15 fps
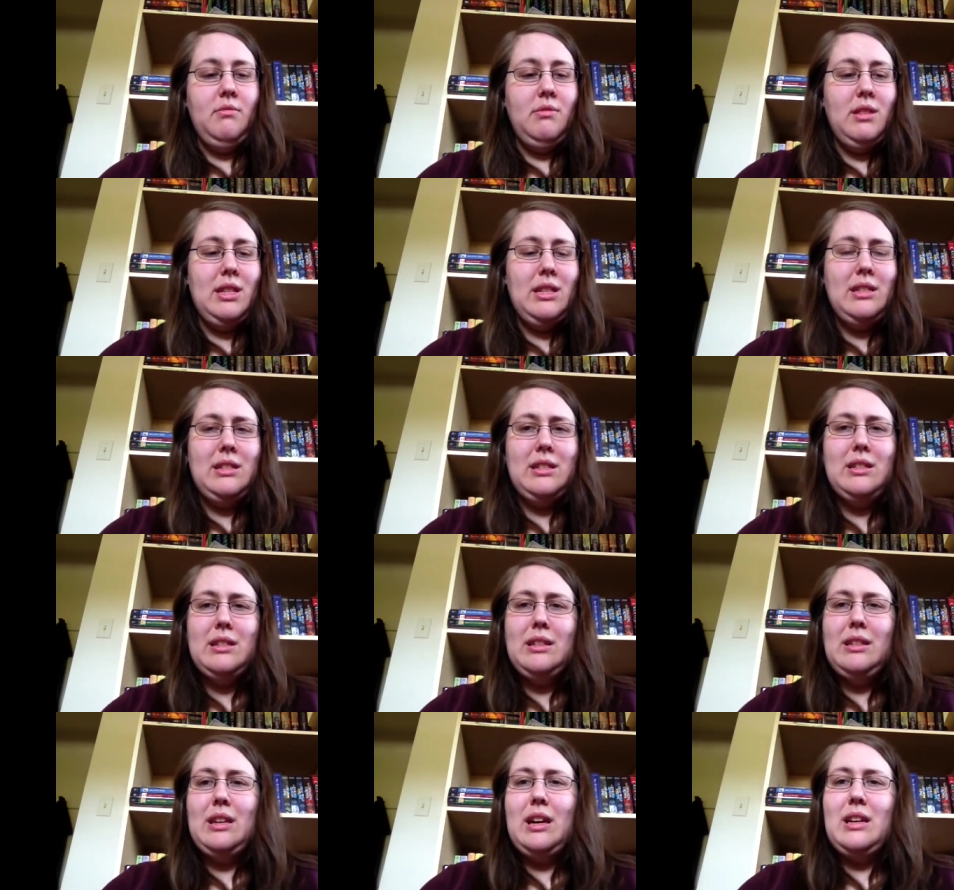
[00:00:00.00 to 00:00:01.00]
this
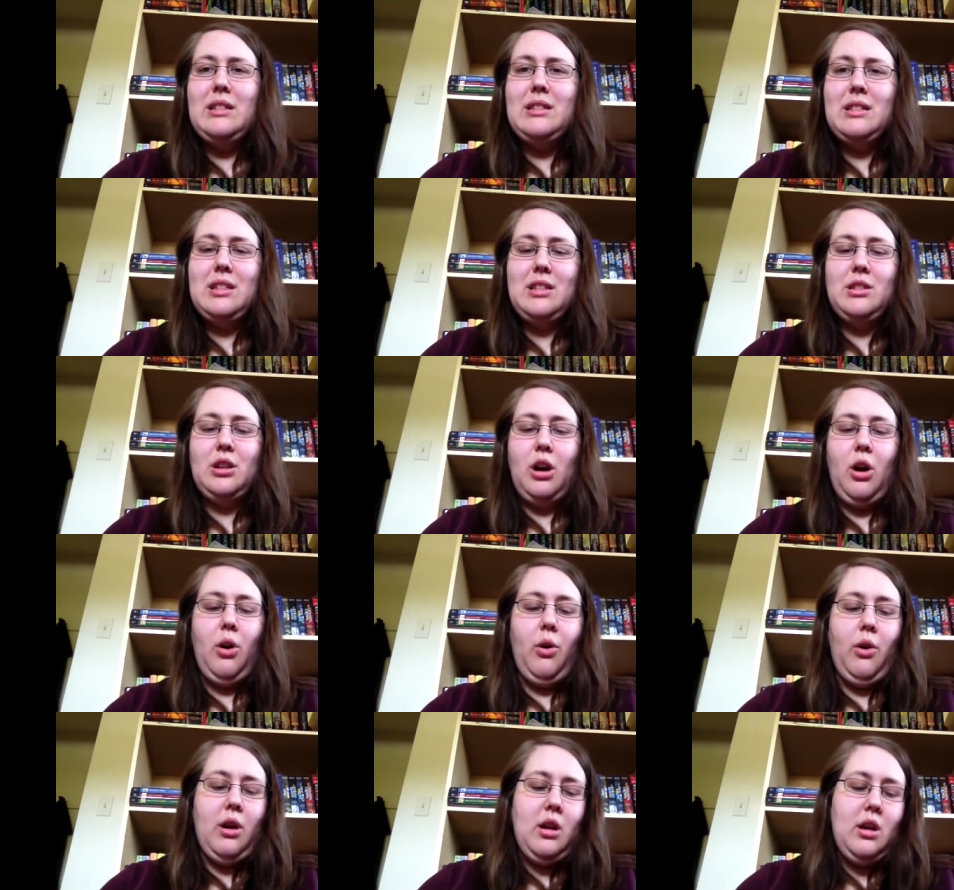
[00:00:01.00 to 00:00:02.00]
yet,
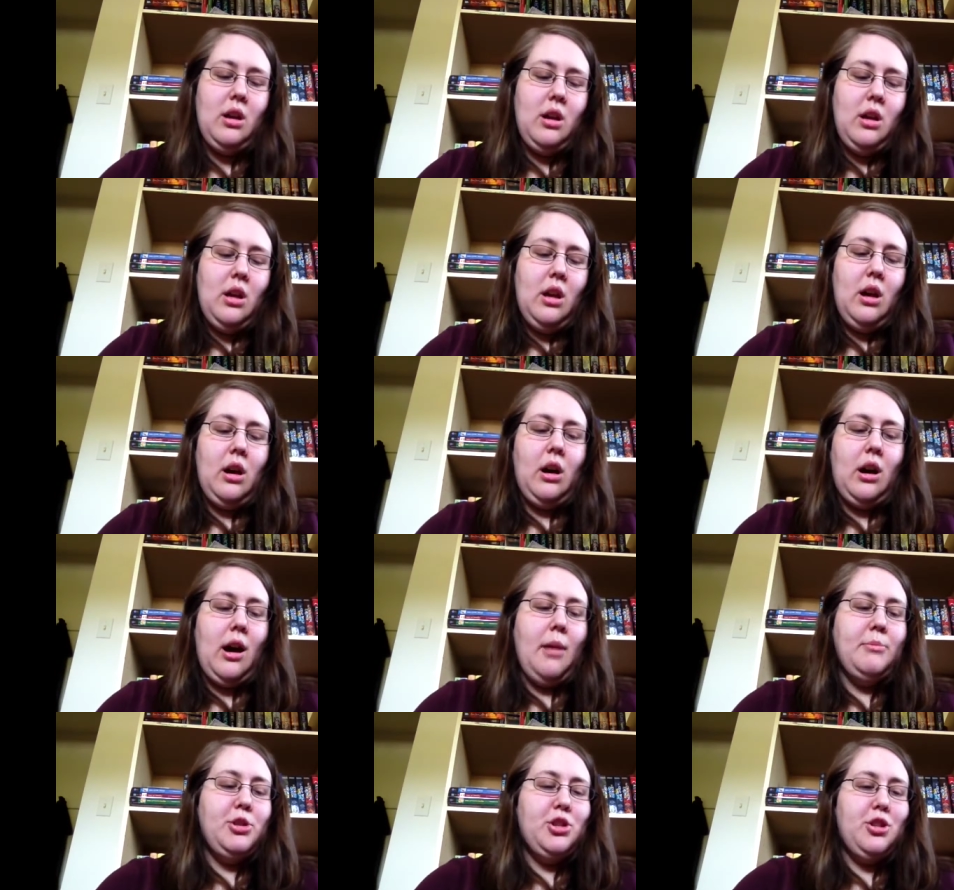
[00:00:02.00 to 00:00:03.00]
so
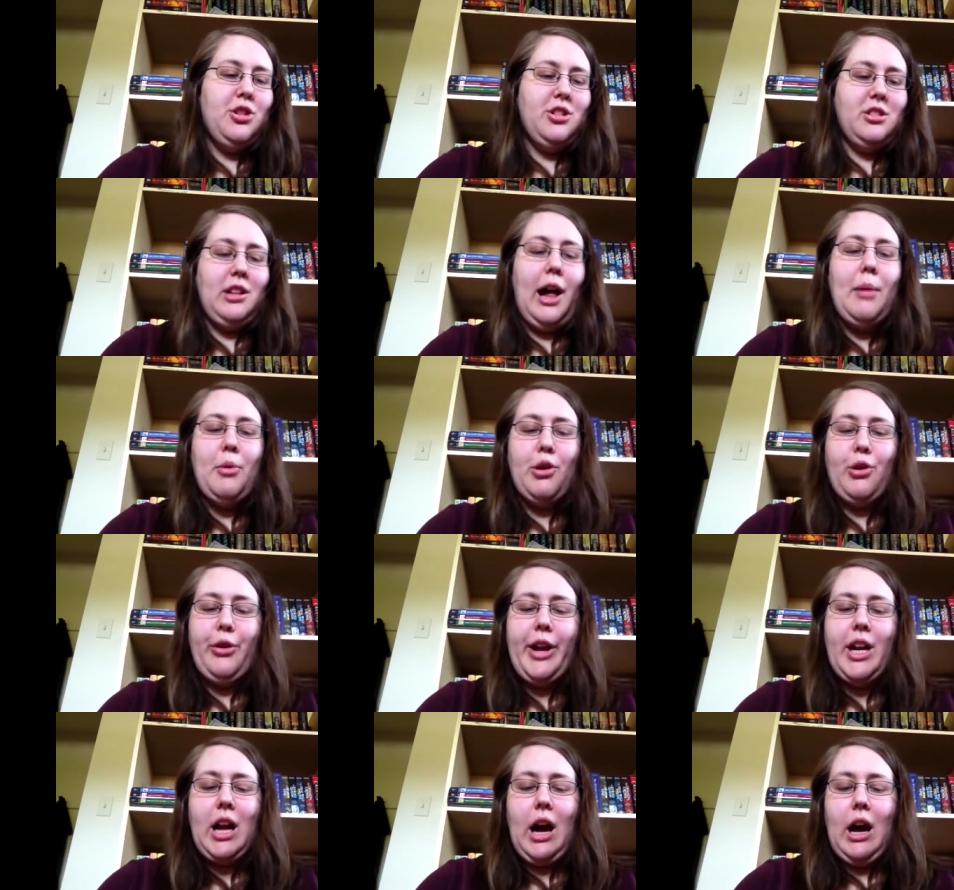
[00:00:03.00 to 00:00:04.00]
I'm sure there's a lot more
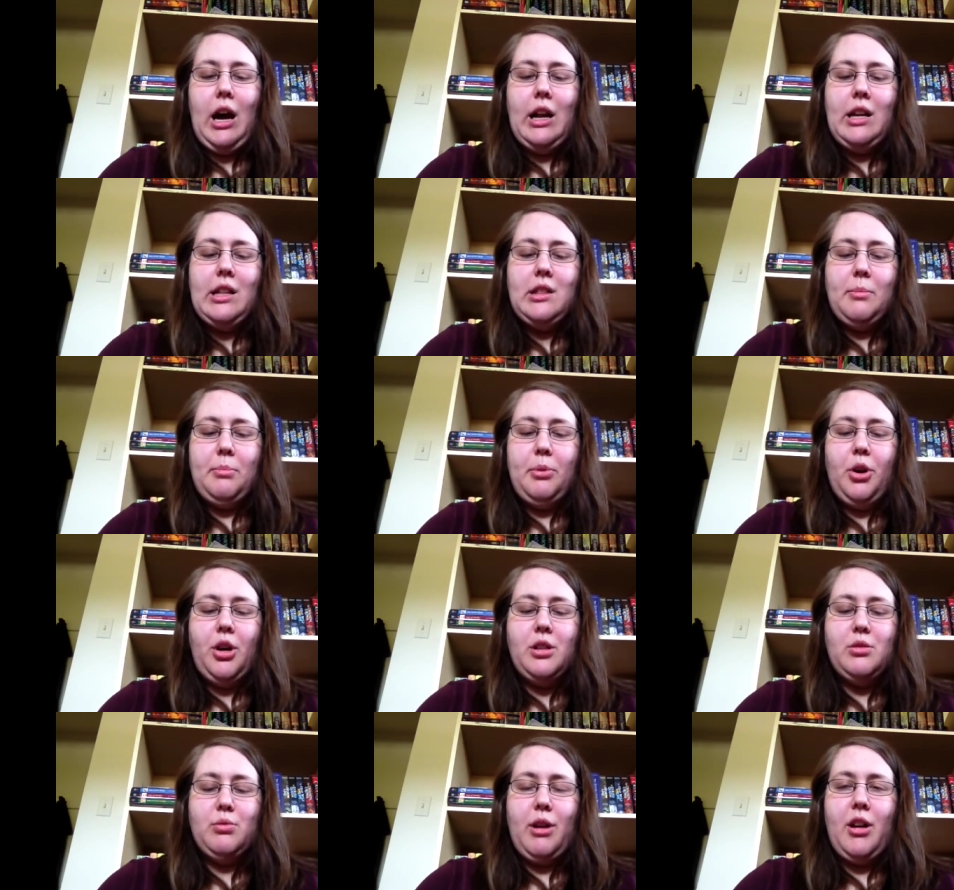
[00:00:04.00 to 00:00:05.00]
going on in the
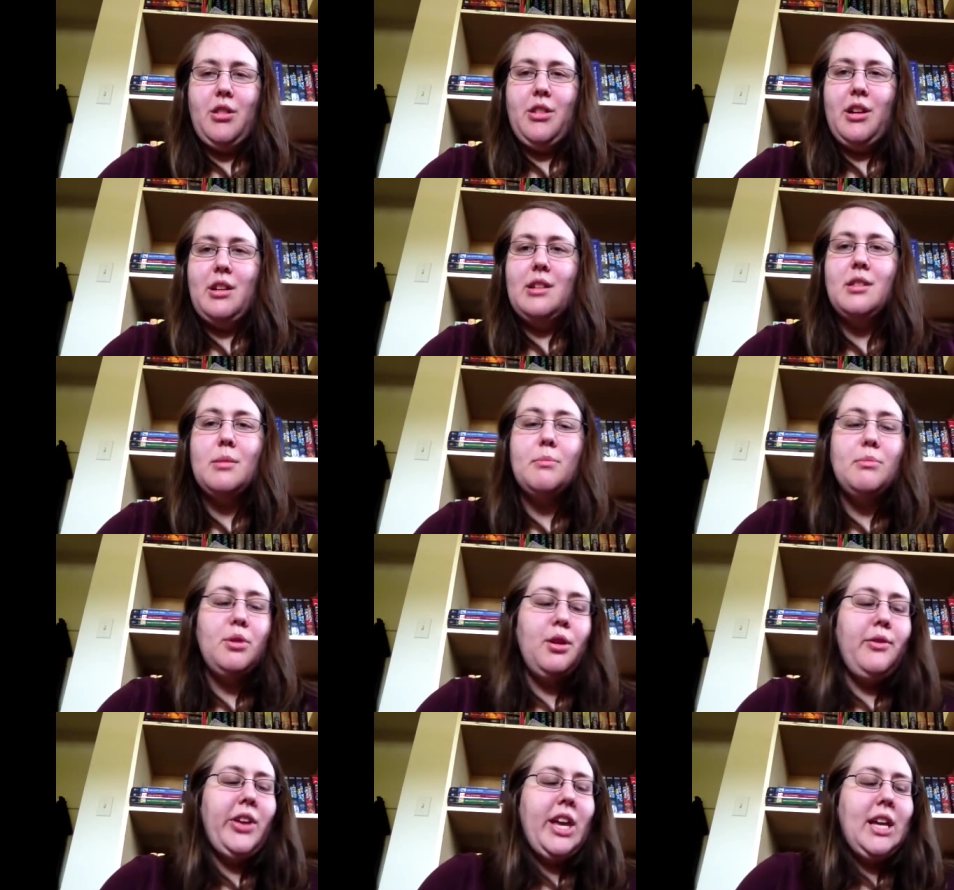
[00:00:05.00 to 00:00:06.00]
books rather than in the
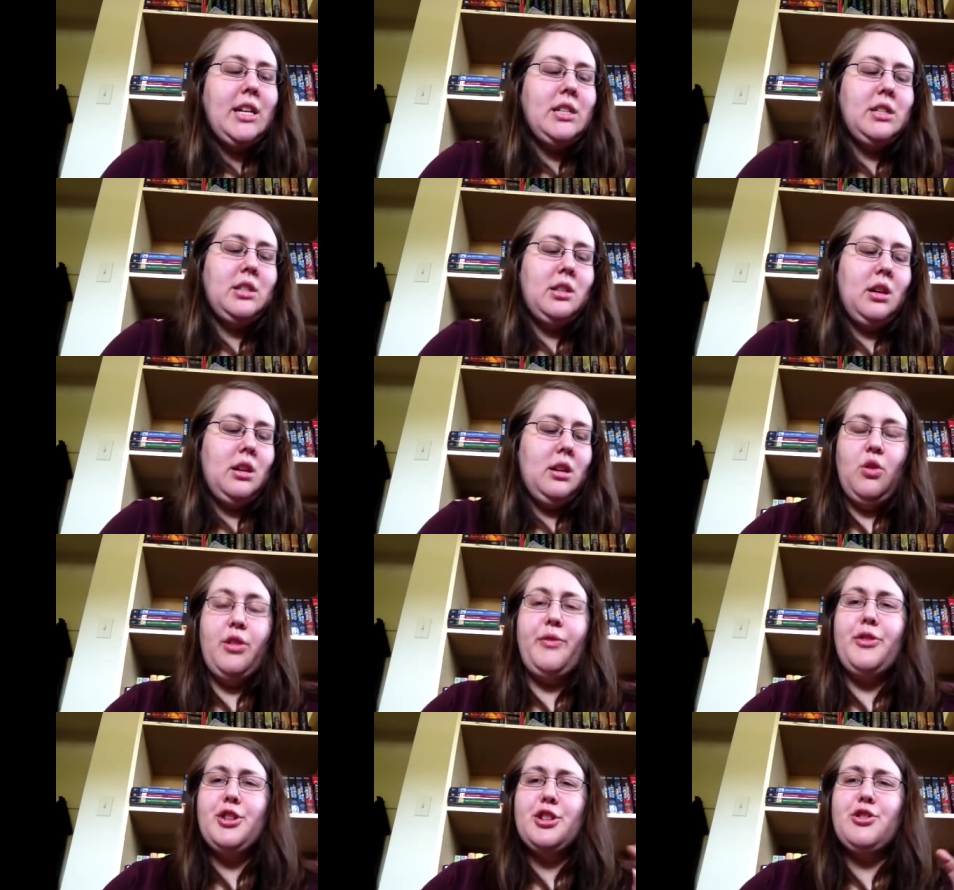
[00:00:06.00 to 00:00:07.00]
movies. The
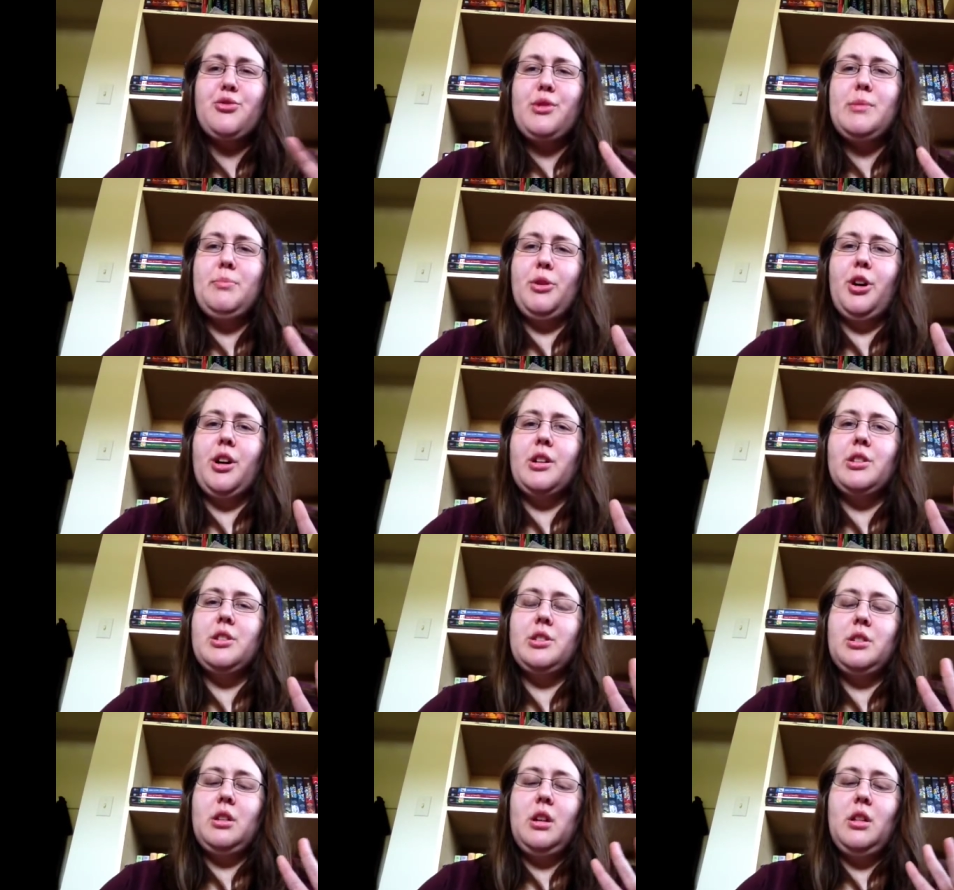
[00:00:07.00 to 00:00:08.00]
first three
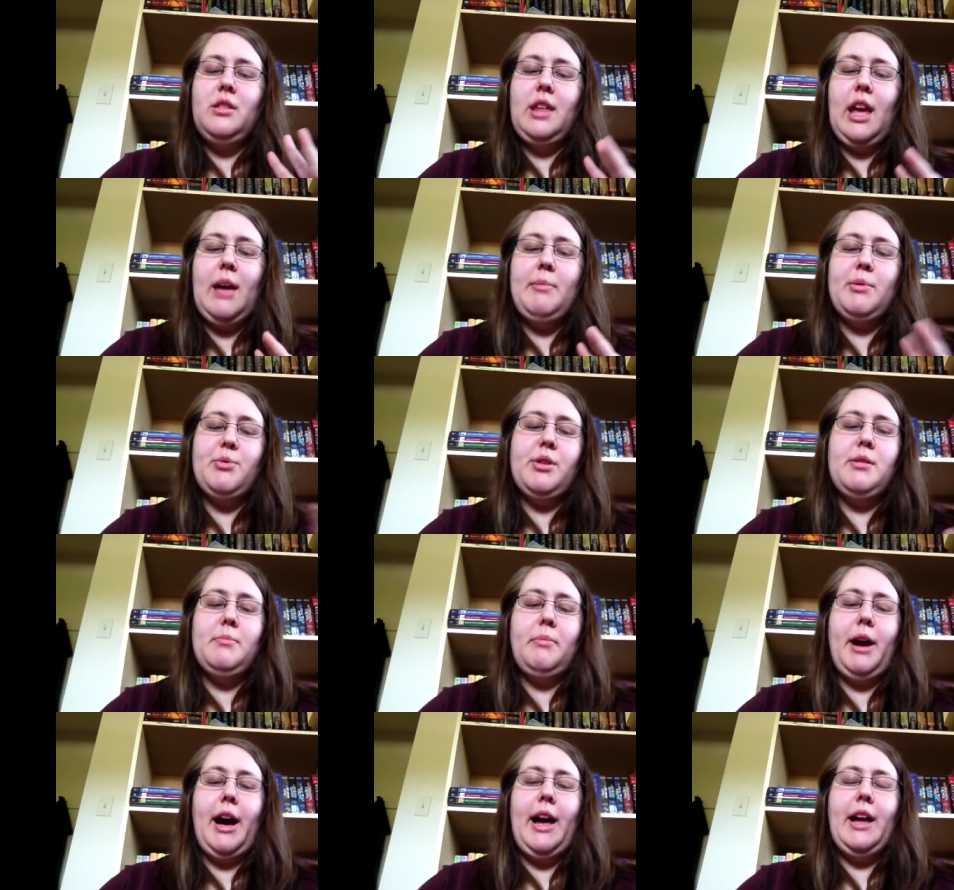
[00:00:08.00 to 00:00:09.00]
books, they have been written
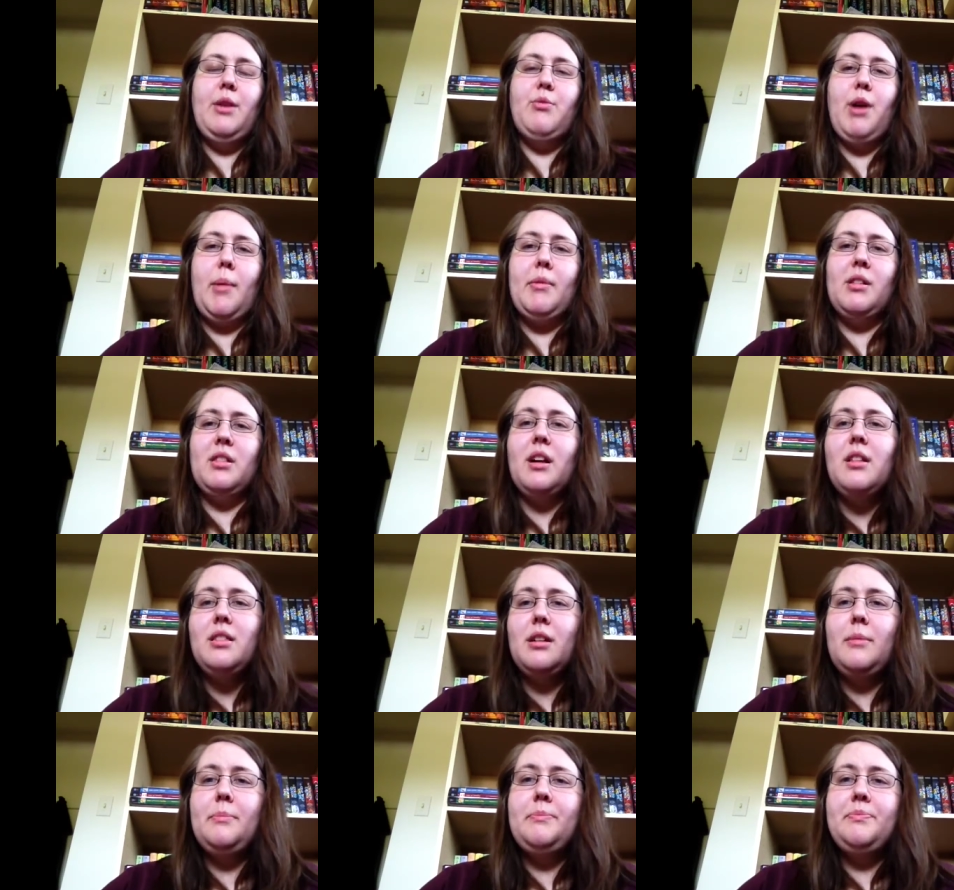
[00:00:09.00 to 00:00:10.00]
by Robert
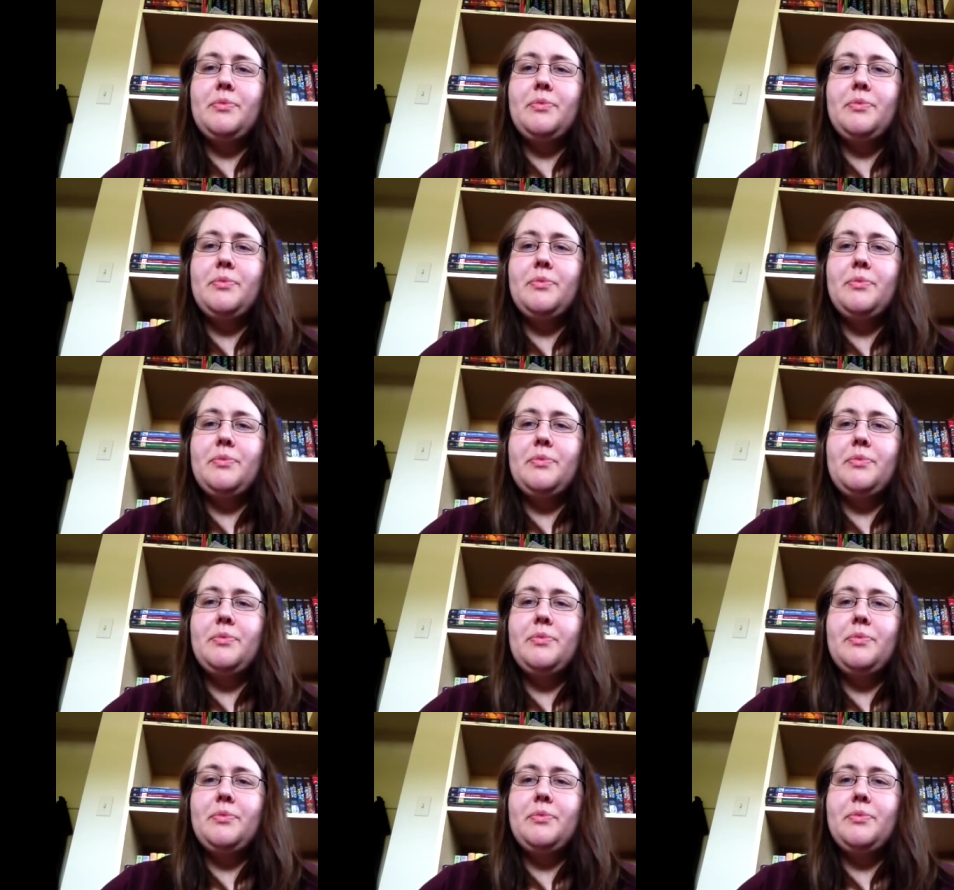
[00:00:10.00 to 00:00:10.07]
Ludlum,